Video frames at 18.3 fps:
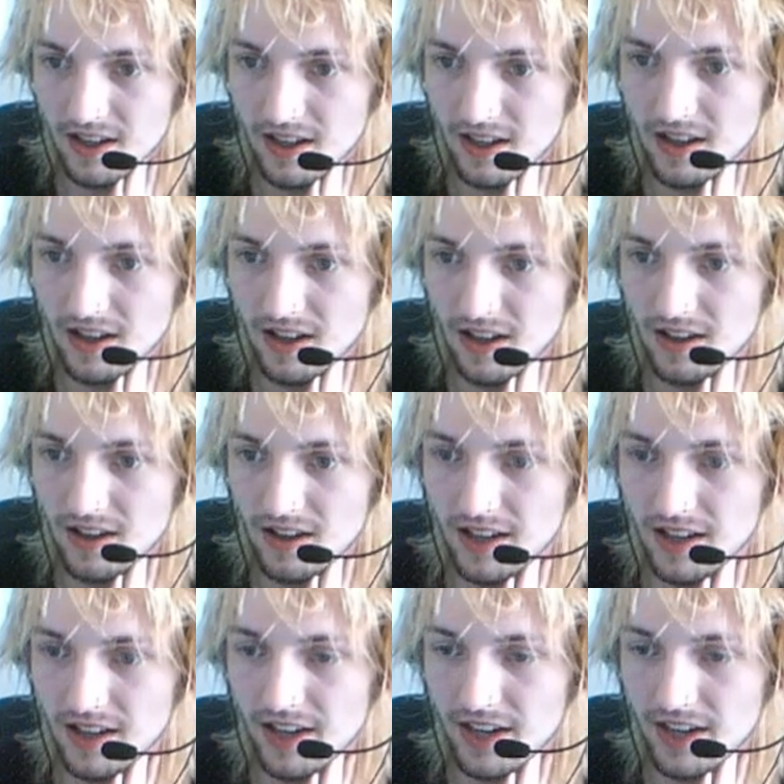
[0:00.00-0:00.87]
Like, I don't
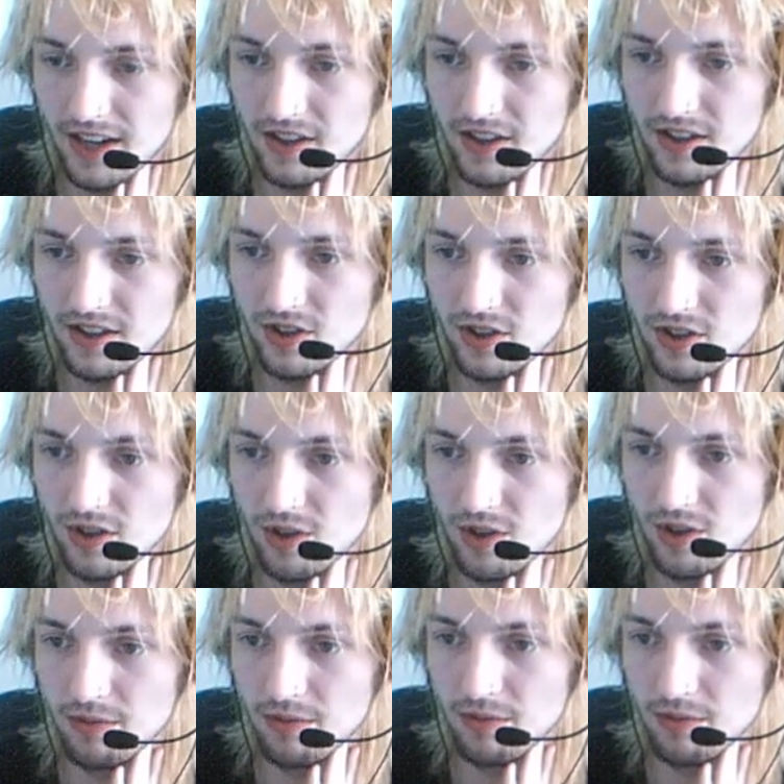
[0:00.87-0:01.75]
think you should
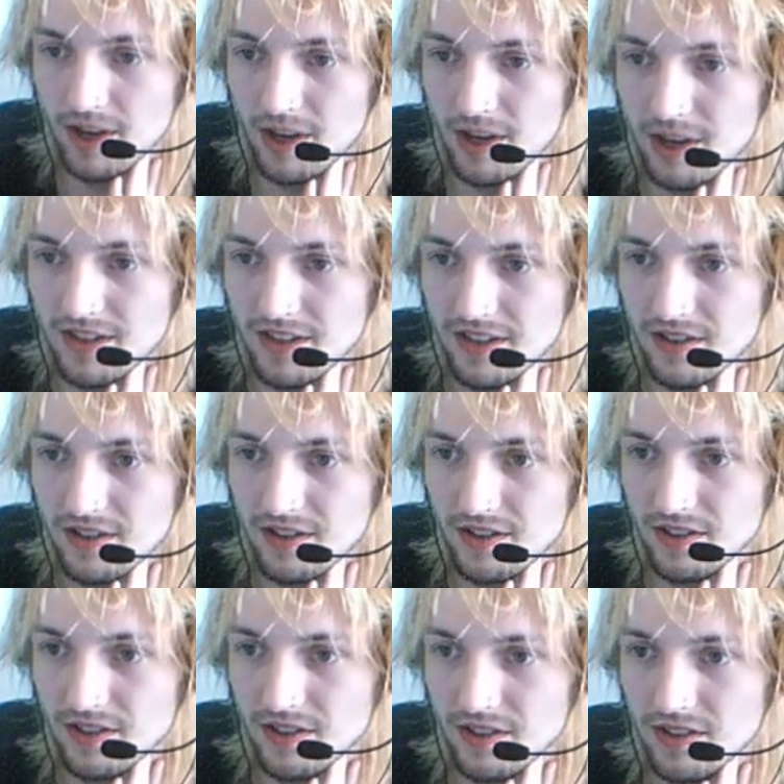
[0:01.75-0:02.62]
compromise
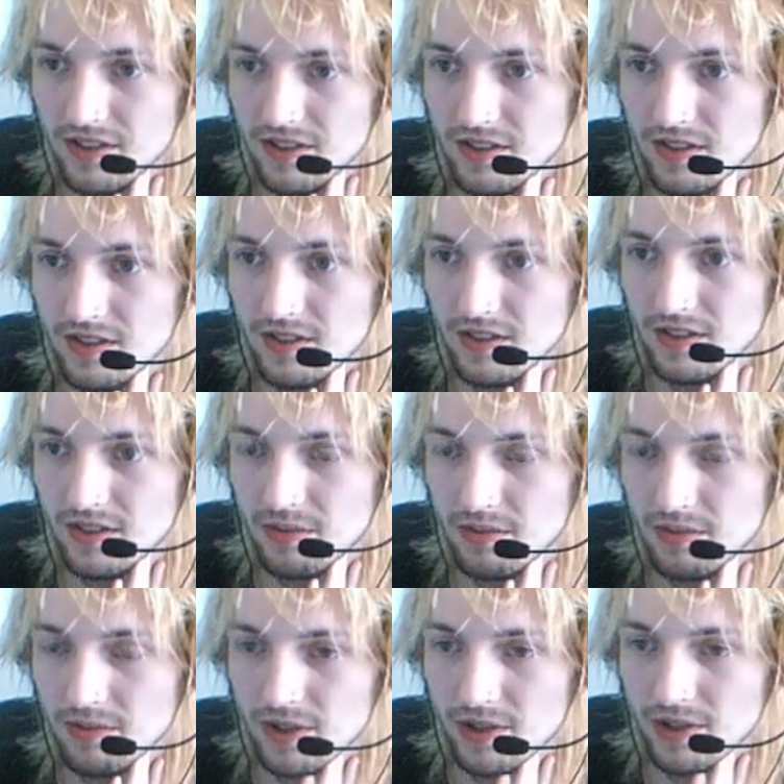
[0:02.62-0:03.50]
on your
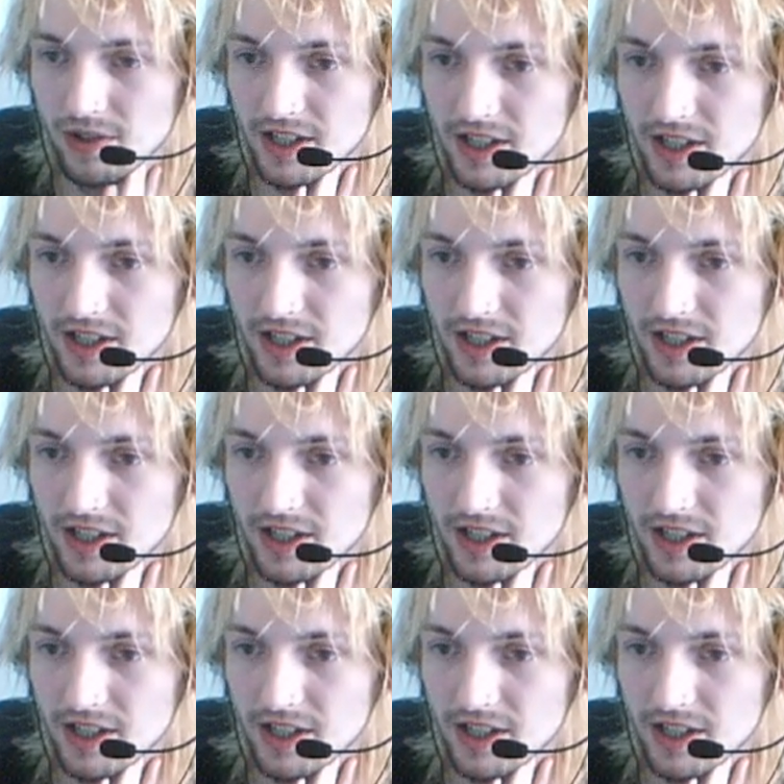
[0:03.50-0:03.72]
project